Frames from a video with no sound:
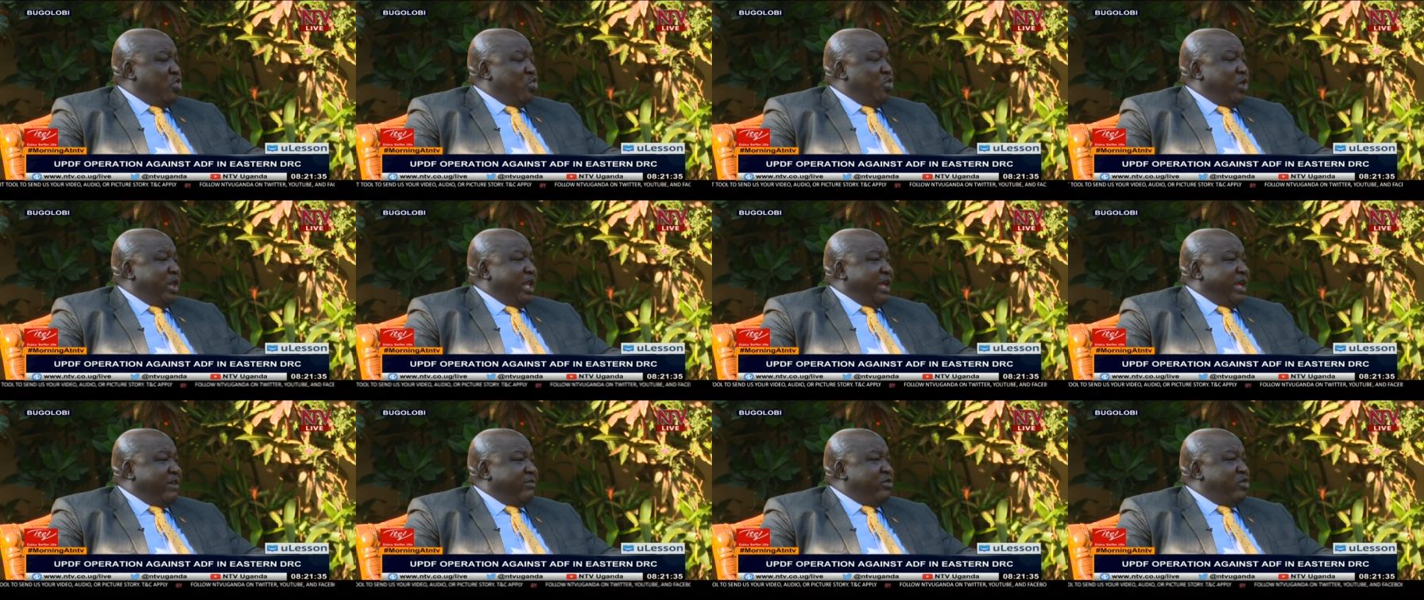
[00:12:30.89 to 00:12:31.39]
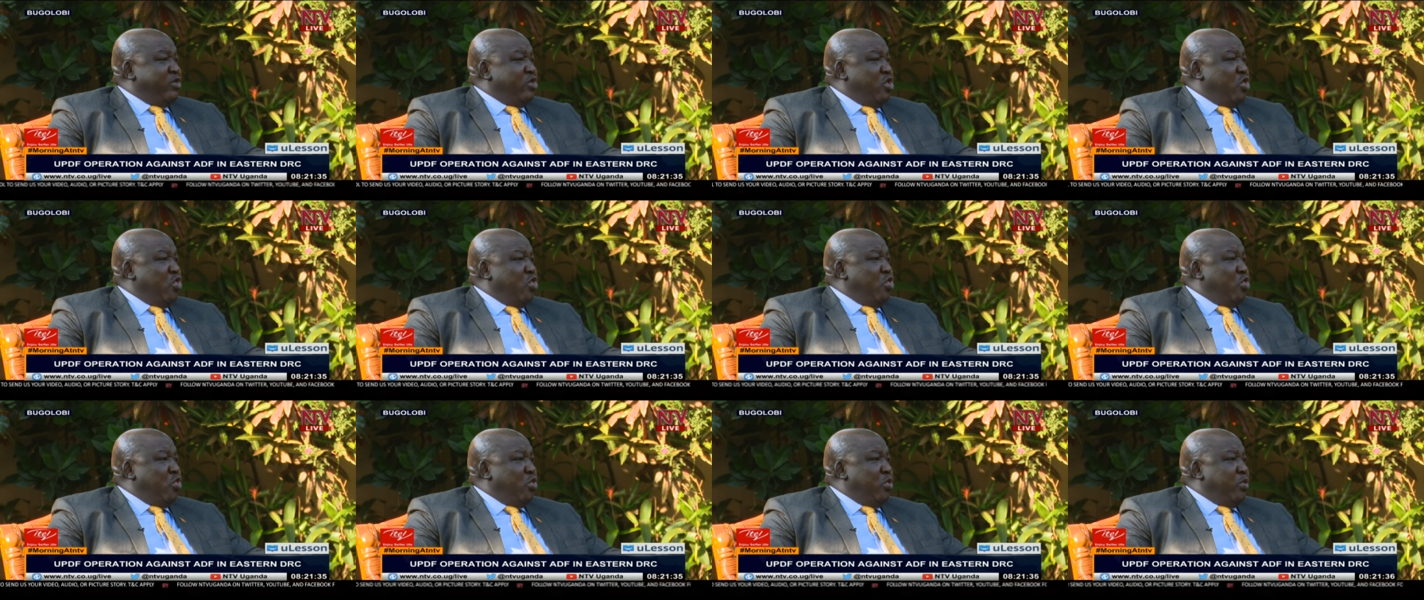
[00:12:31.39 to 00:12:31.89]
will have
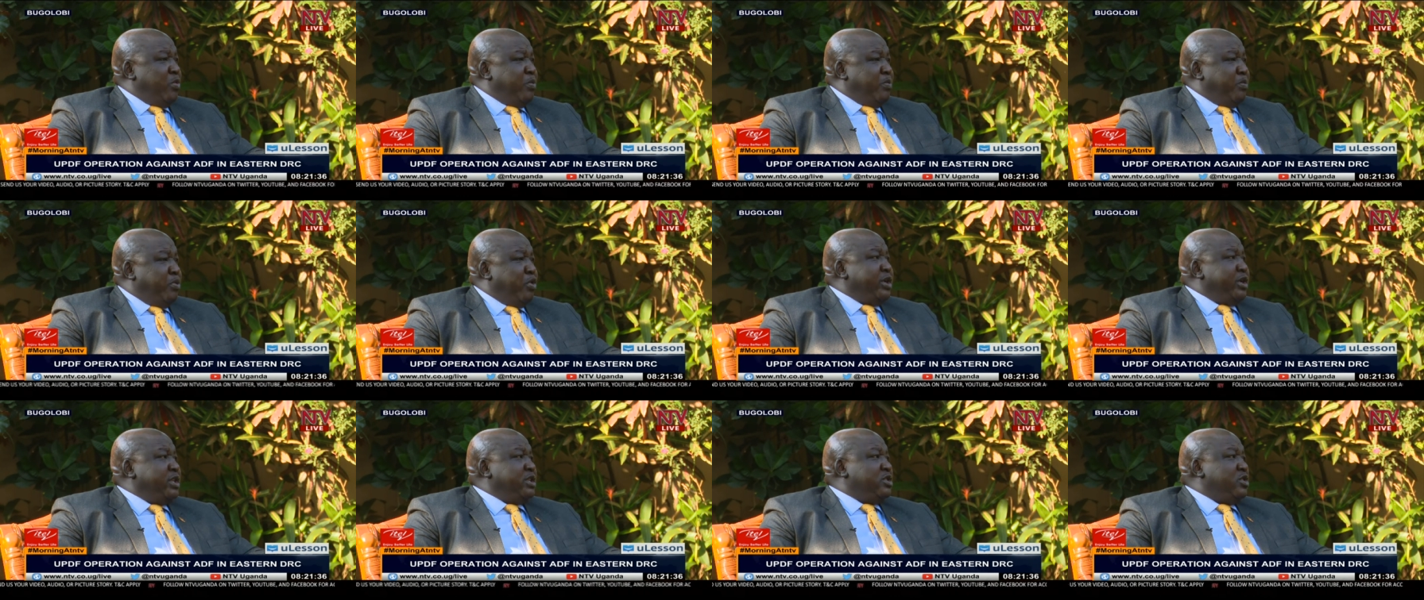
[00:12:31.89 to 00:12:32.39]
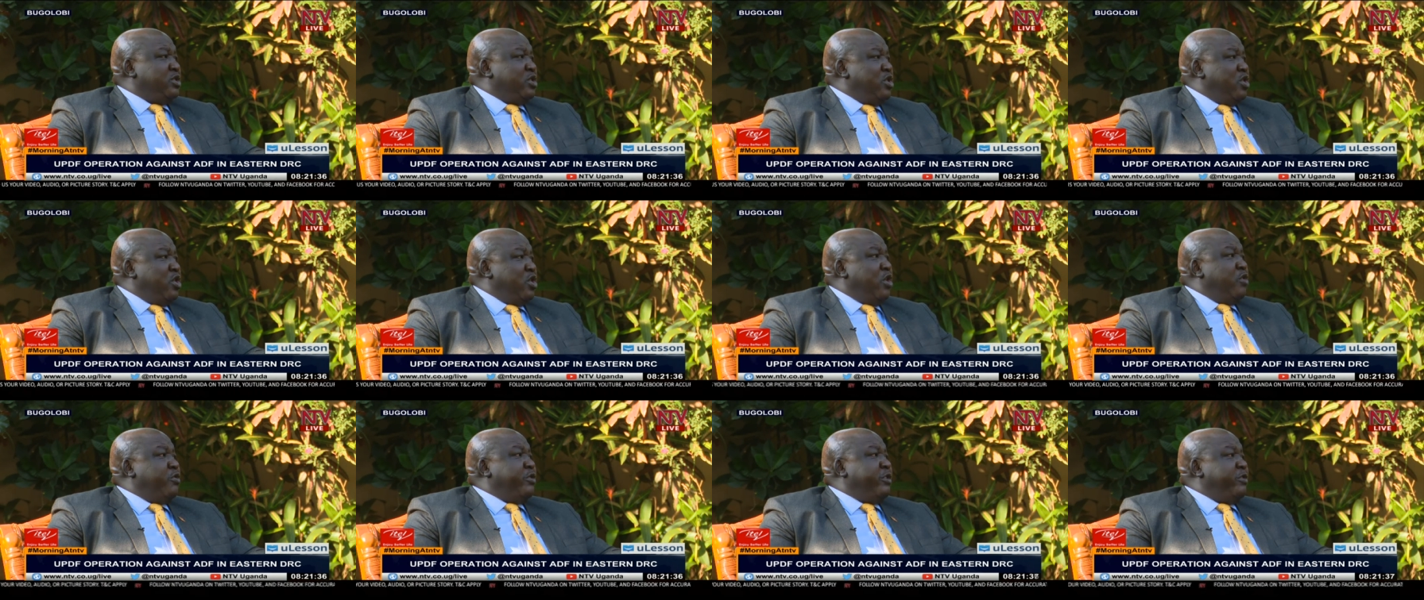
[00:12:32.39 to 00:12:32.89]
no point
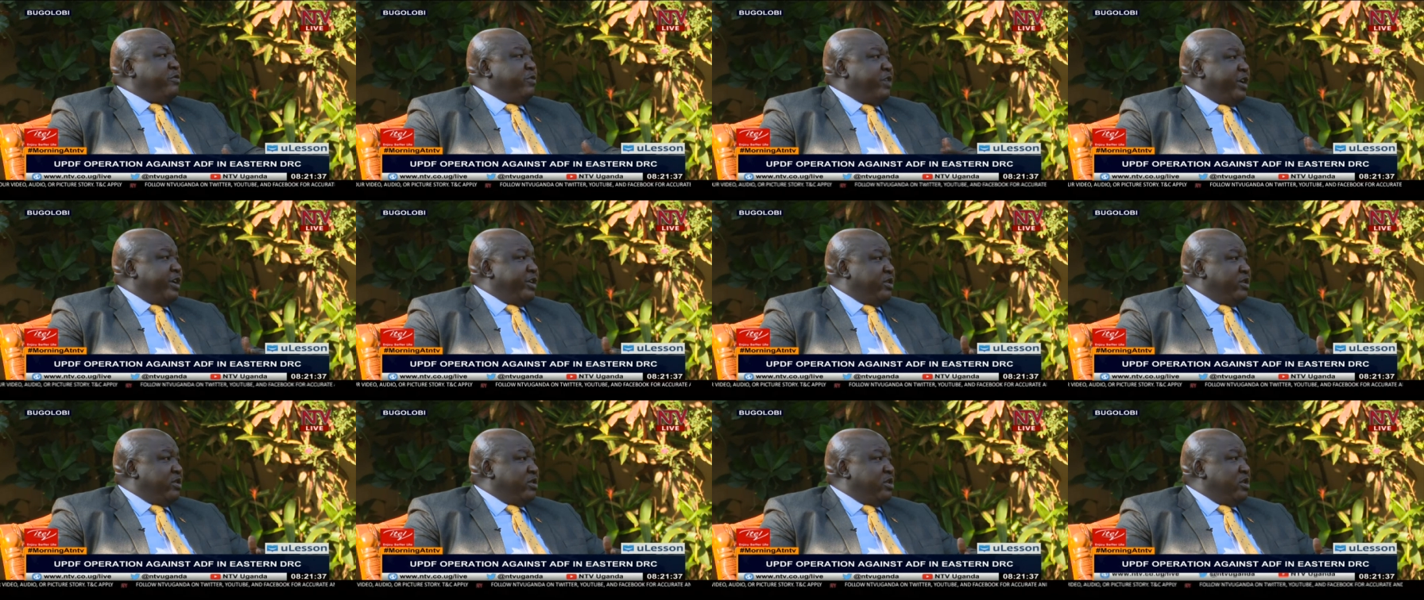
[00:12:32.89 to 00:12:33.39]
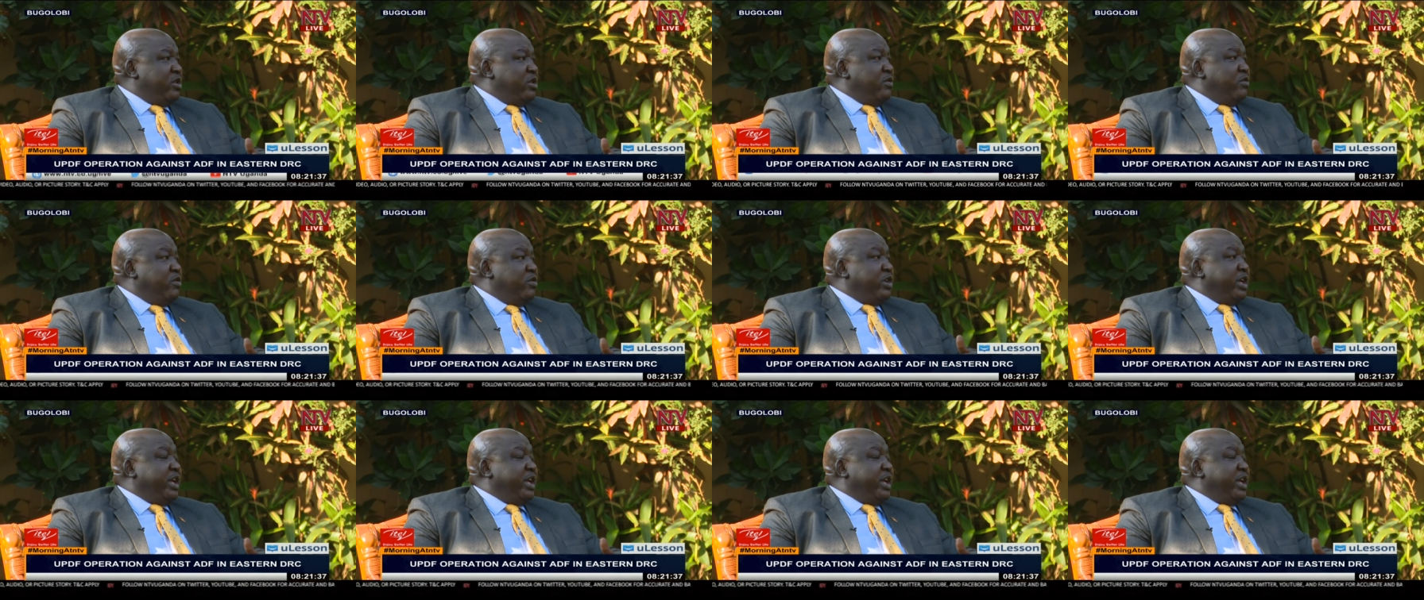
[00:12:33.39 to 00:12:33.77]
of referral mm.